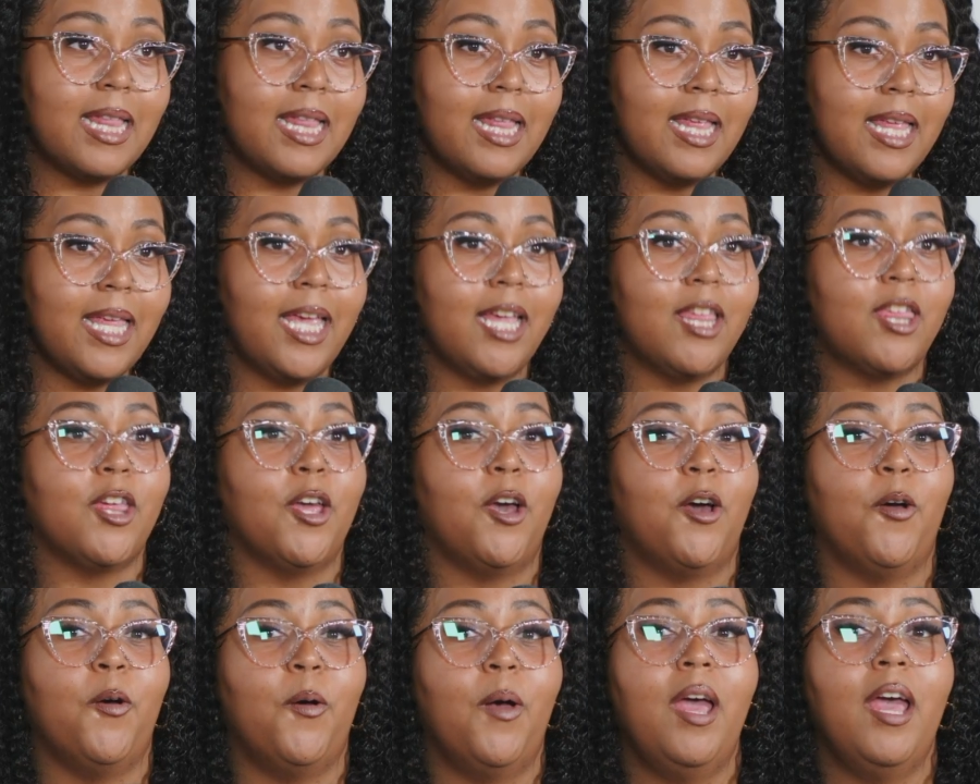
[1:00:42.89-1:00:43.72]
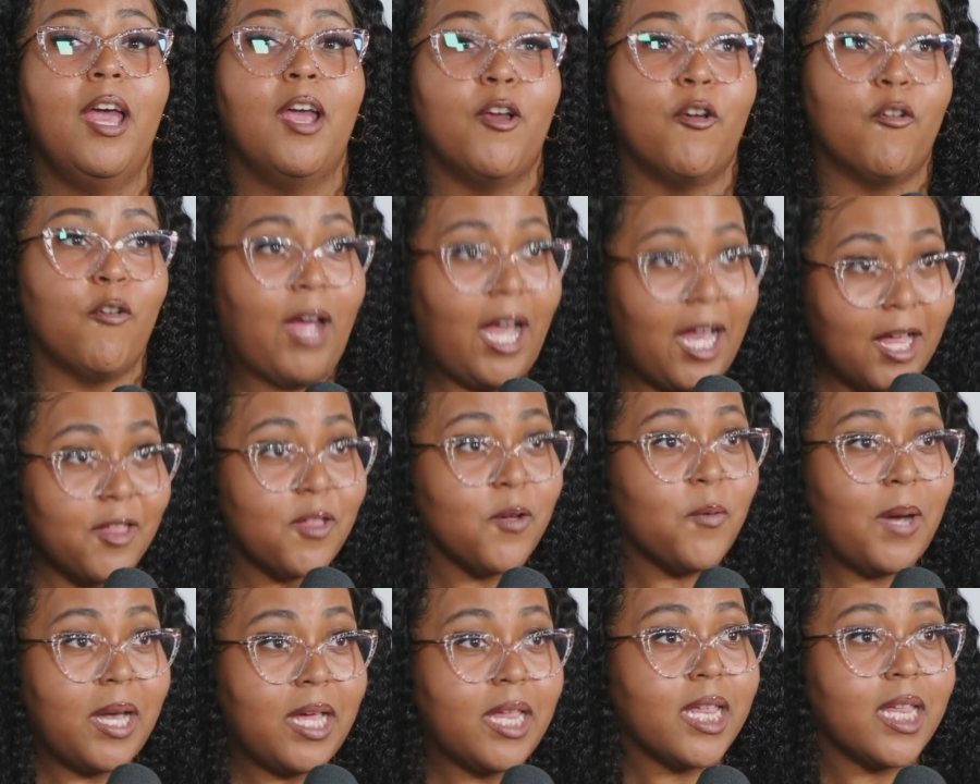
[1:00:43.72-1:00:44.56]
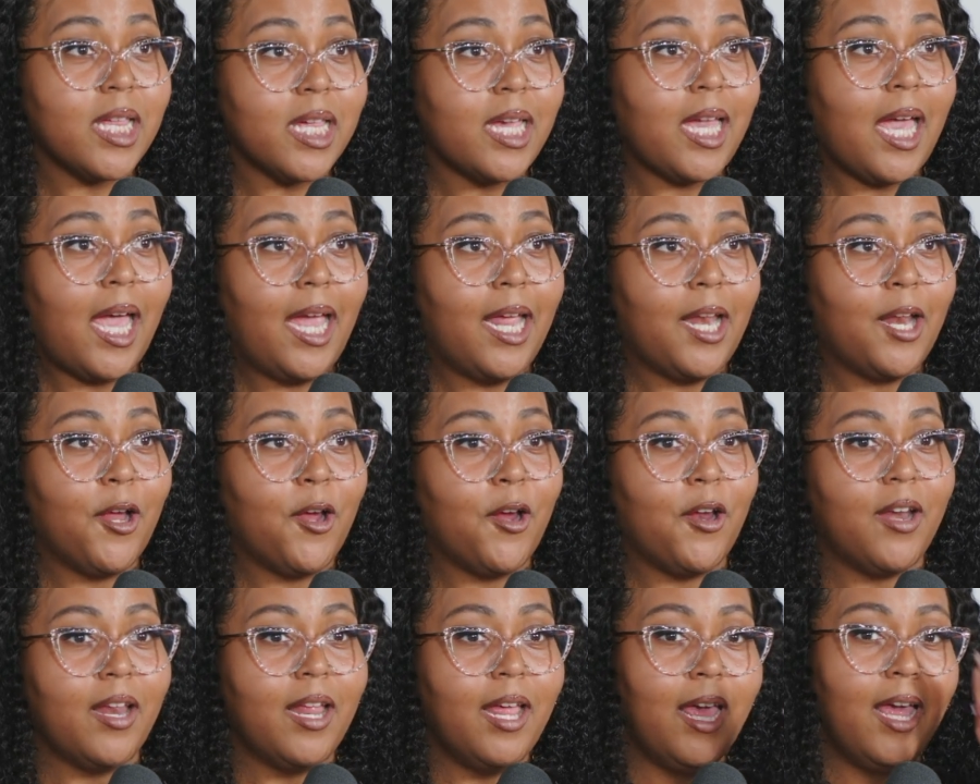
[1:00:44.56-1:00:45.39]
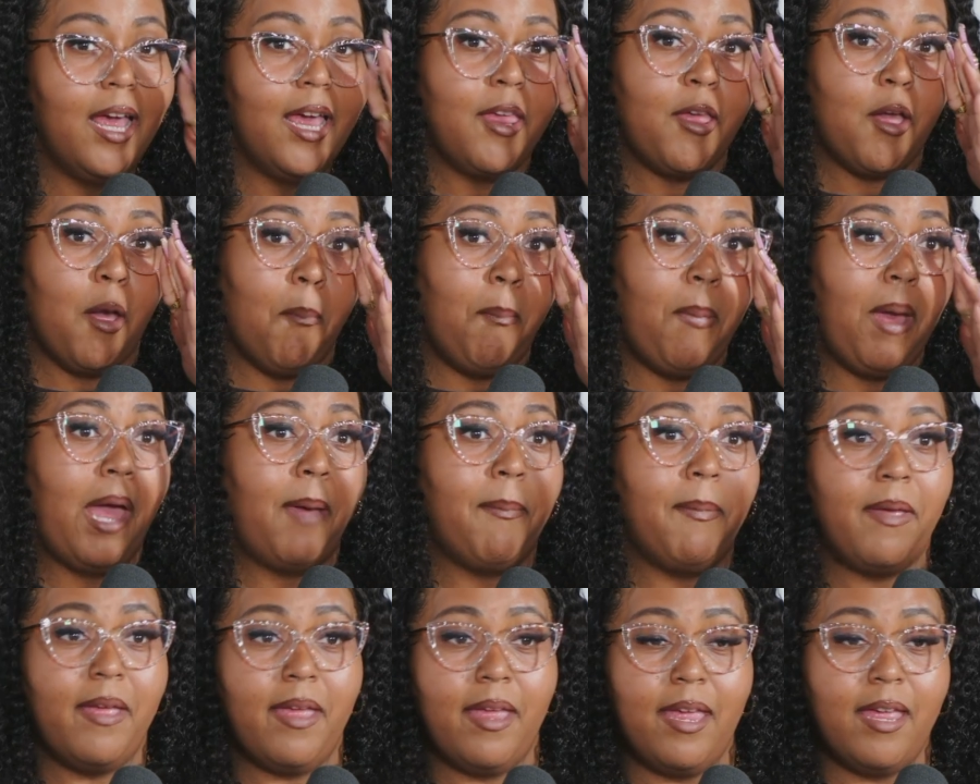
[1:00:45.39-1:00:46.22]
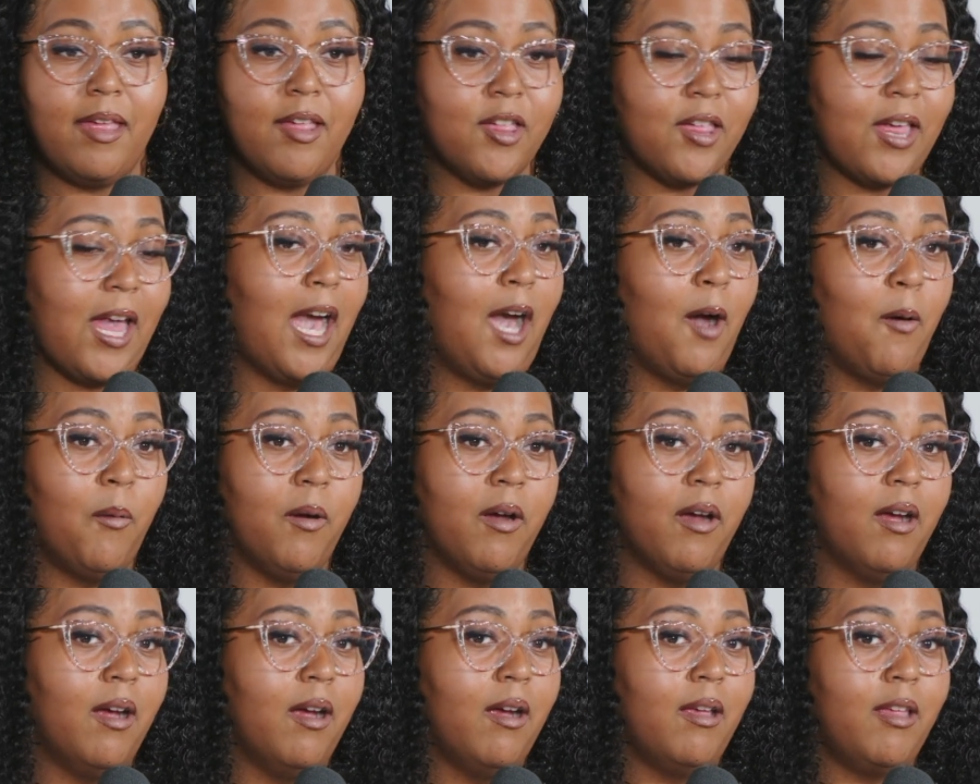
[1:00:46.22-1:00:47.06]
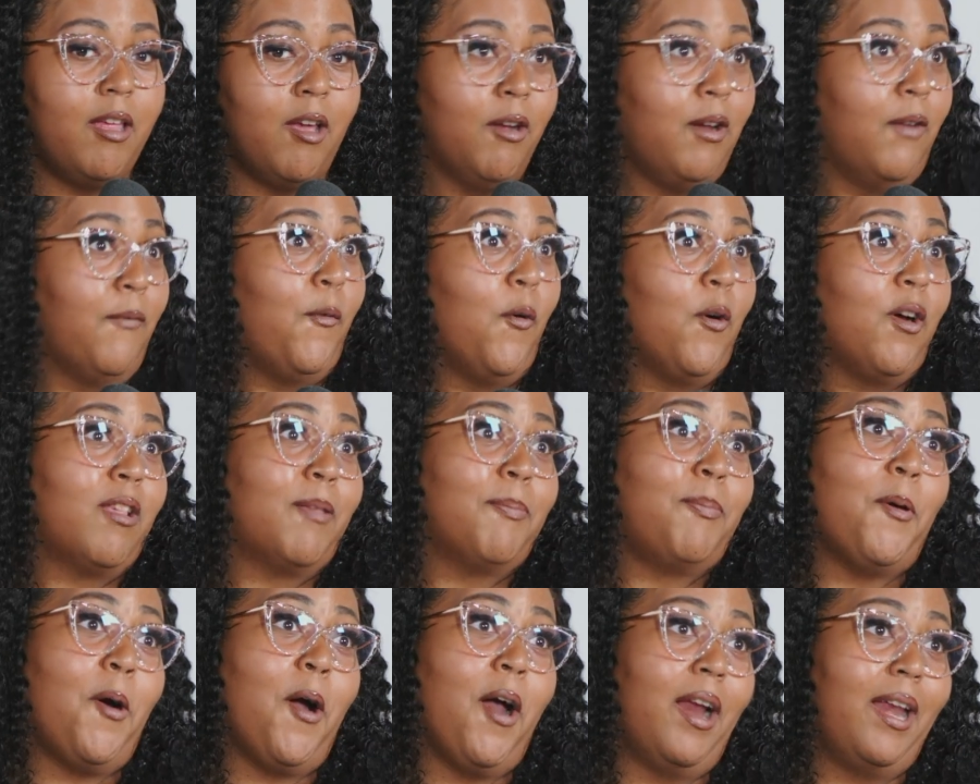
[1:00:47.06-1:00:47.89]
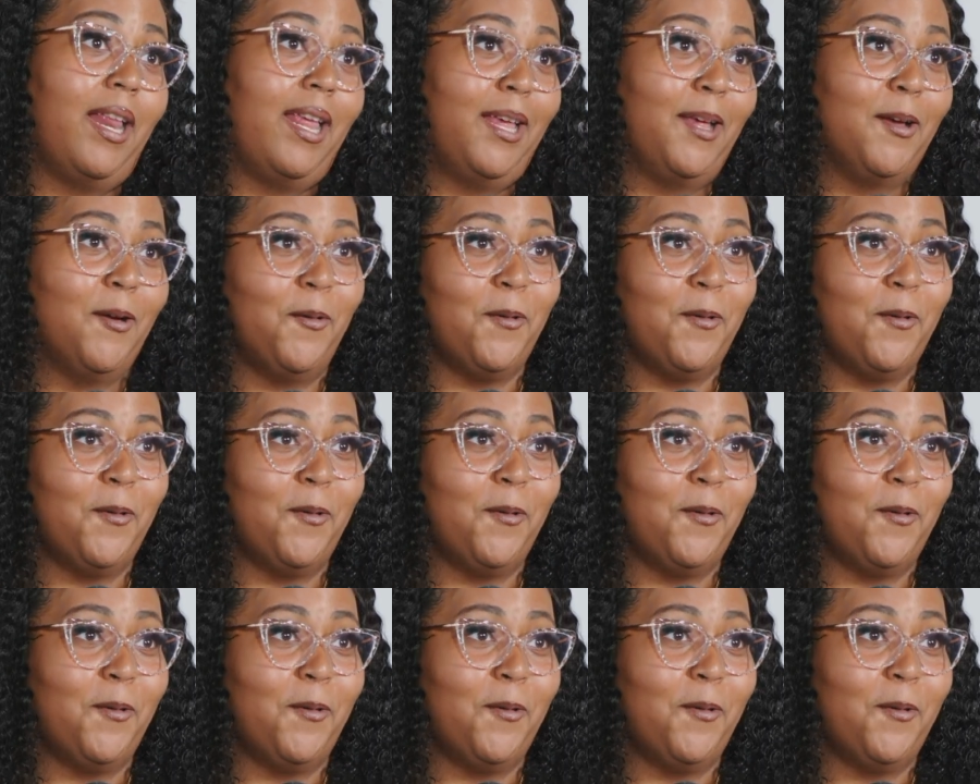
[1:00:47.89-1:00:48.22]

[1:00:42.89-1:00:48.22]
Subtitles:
get your graduation catered, your baby shower, your divorce party. Who